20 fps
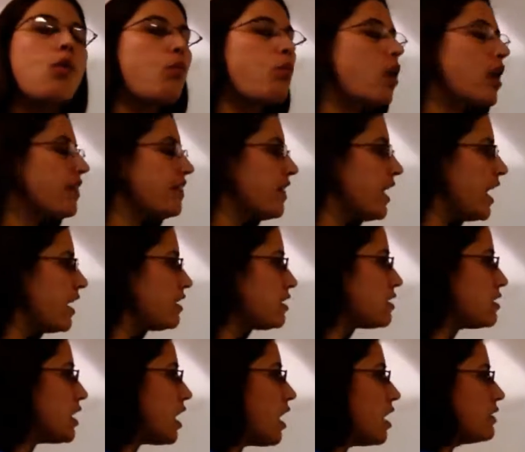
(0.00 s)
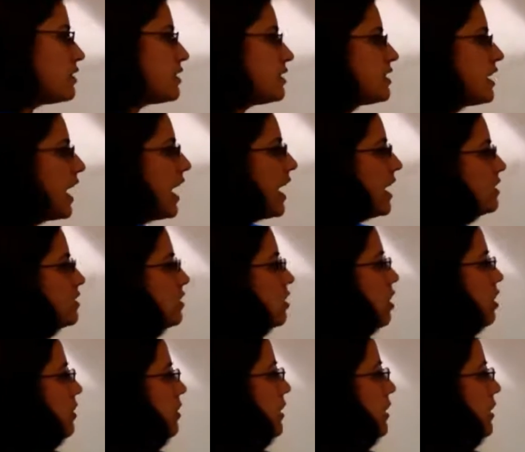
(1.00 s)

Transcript: What that does is as all